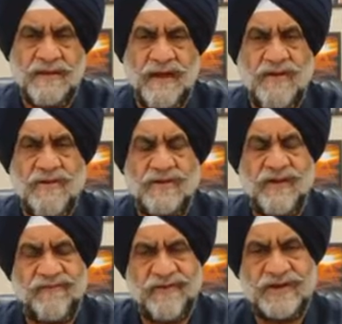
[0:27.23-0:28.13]
Now,
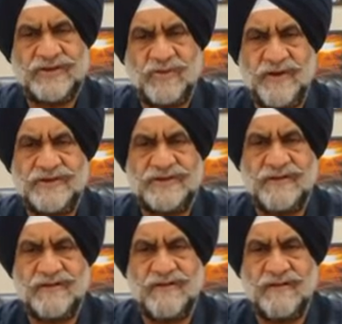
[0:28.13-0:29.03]
the first
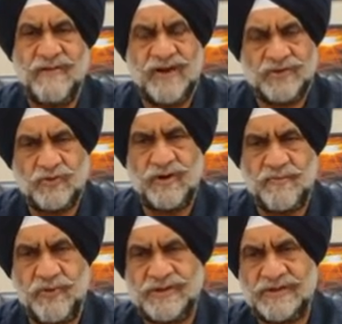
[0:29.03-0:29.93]
question when a student
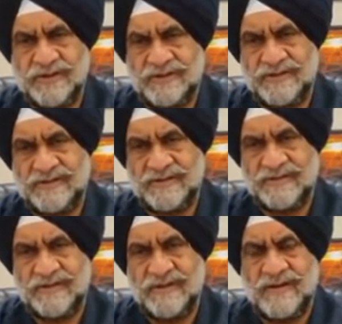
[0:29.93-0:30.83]
approaches us is
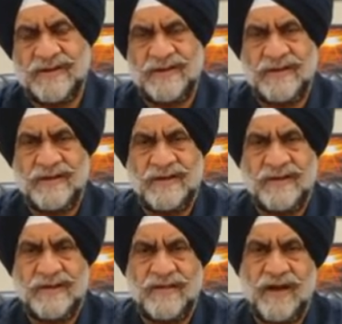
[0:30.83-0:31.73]

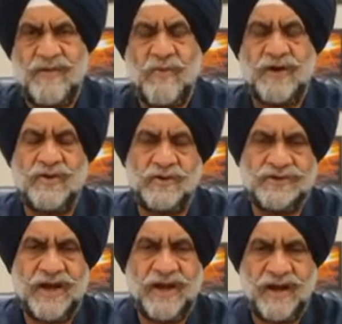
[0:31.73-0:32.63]
that what
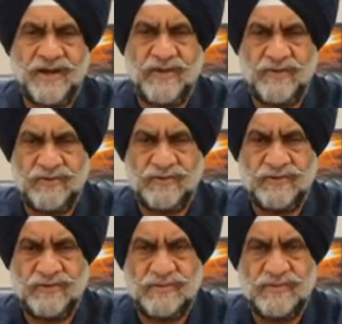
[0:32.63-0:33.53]
course can I get into?
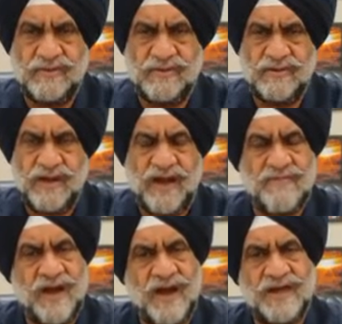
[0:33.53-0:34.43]

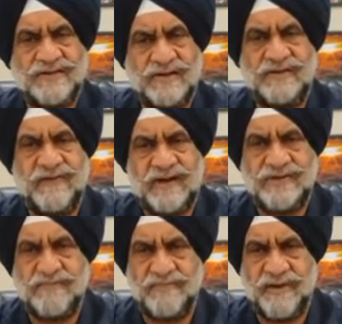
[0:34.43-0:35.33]
And my answer is
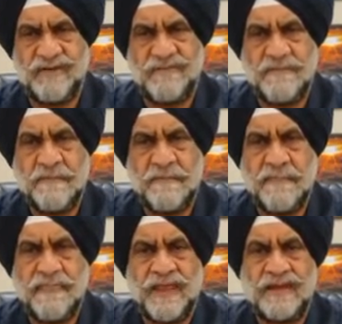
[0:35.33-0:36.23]
very simple.
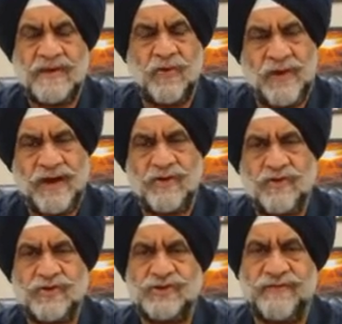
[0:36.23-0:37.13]
Look at a
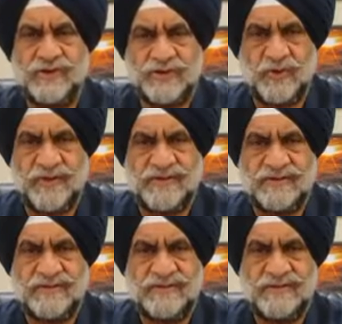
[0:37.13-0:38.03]
course of your
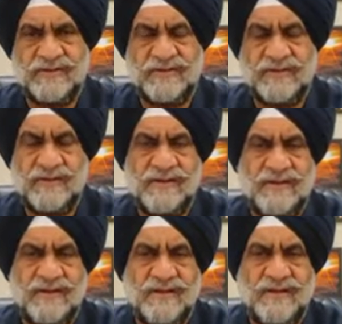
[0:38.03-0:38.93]
choice.
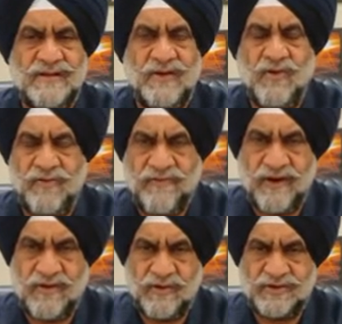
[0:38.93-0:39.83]
Look
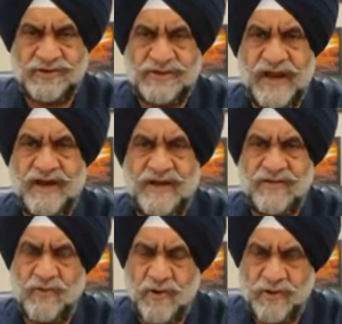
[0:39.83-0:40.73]
for a course
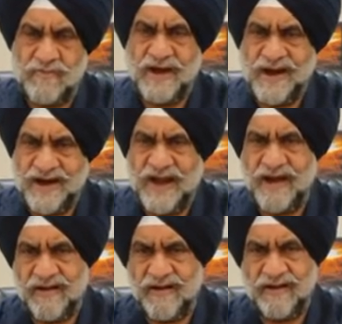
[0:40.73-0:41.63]
that you want to make a
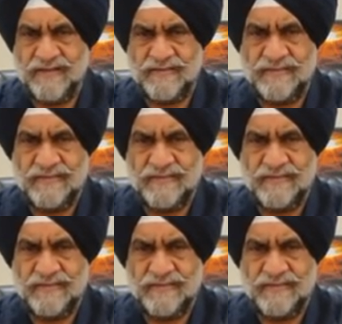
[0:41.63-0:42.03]
career in.